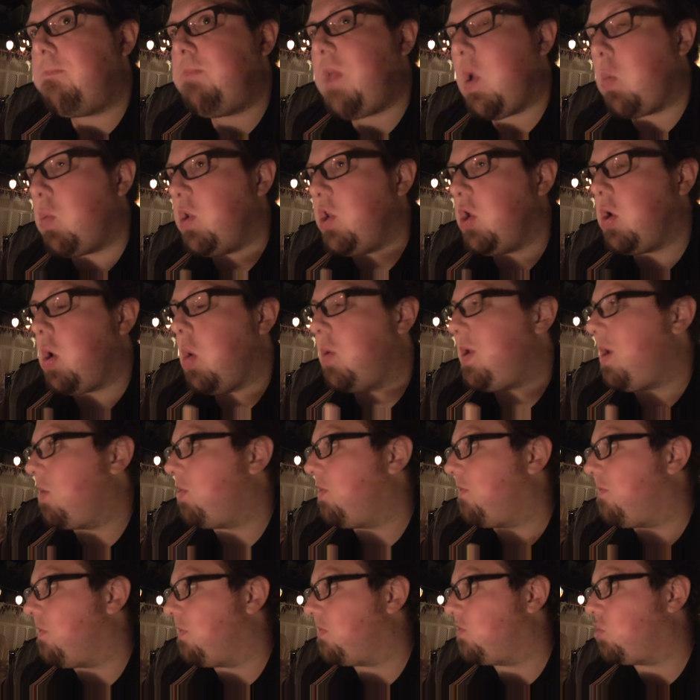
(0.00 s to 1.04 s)
that when you go down
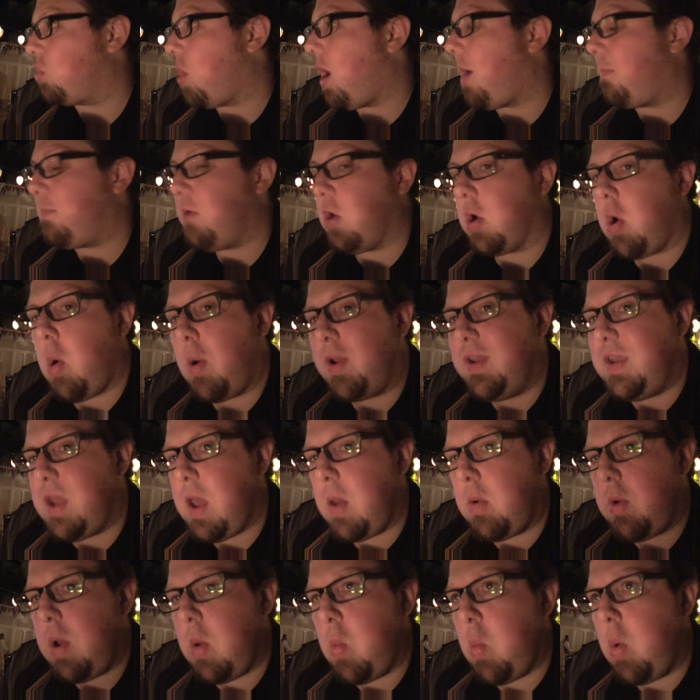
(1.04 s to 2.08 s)
the first drop, you're going
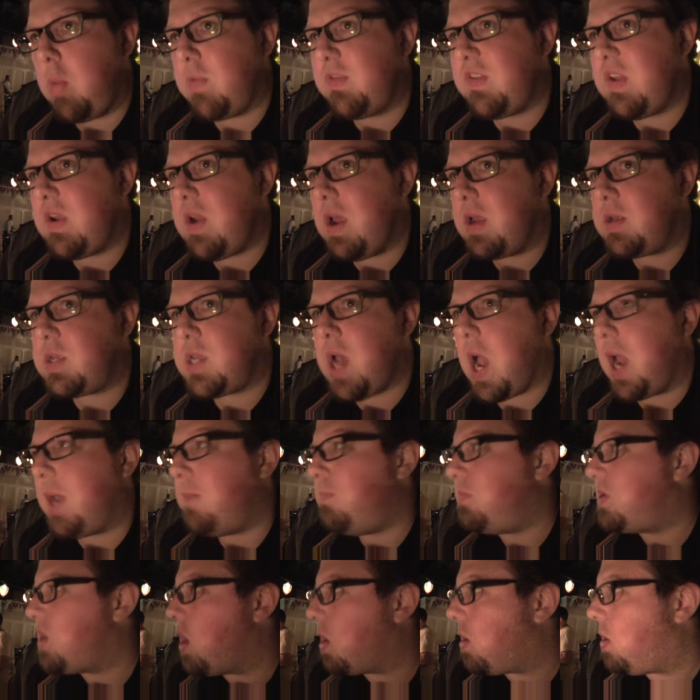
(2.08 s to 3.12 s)
down a
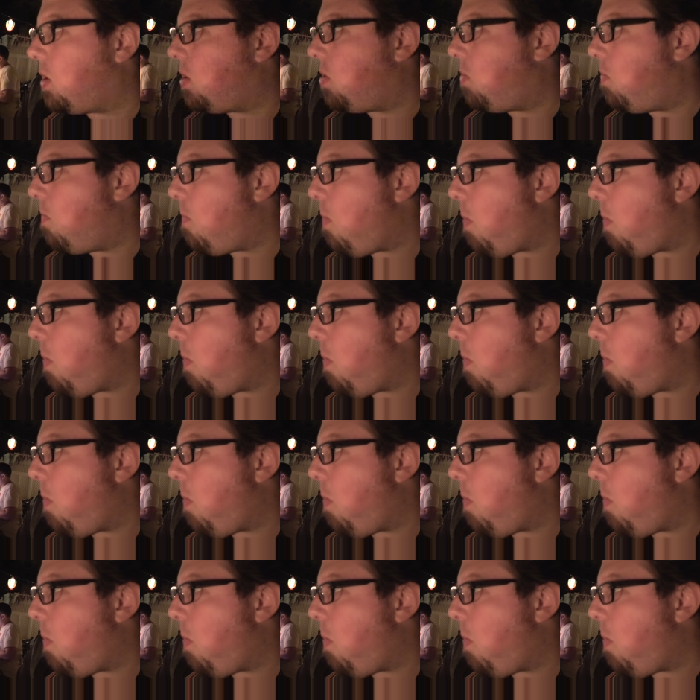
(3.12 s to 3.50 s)
time tunnel?